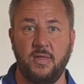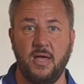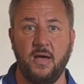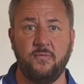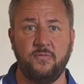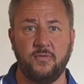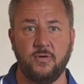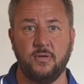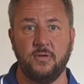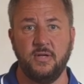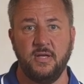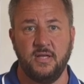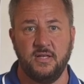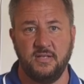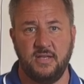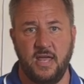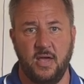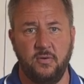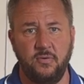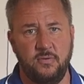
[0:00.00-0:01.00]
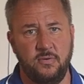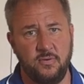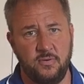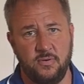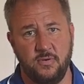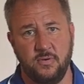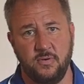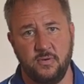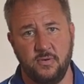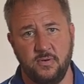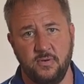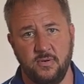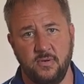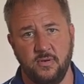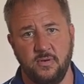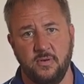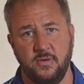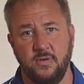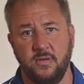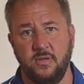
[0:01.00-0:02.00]
helpful. Dan?
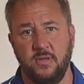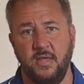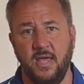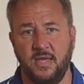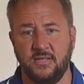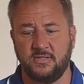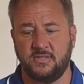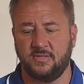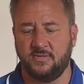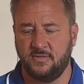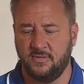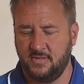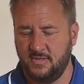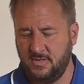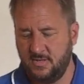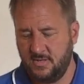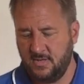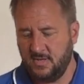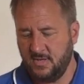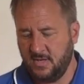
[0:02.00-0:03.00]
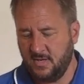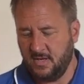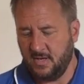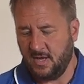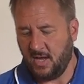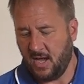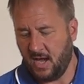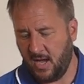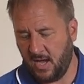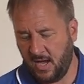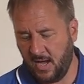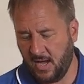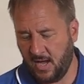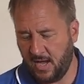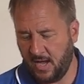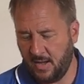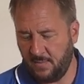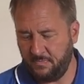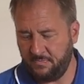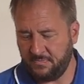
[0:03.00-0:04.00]
Yes.
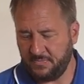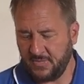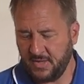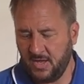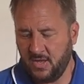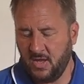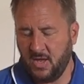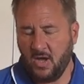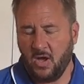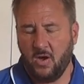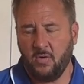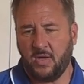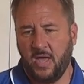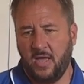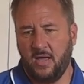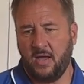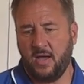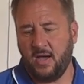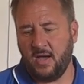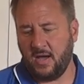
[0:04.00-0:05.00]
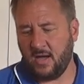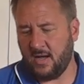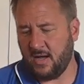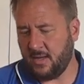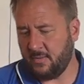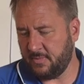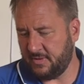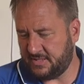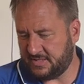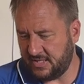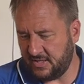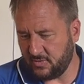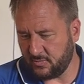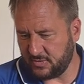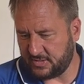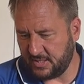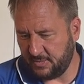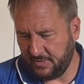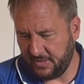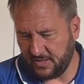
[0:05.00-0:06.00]
Let me see. There
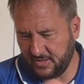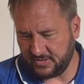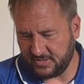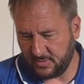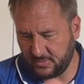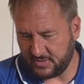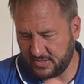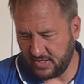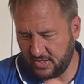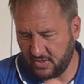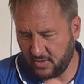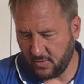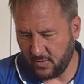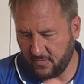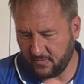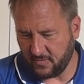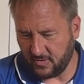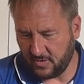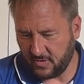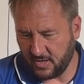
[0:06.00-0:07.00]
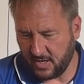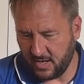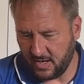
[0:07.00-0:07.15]
was something else I was going to go over.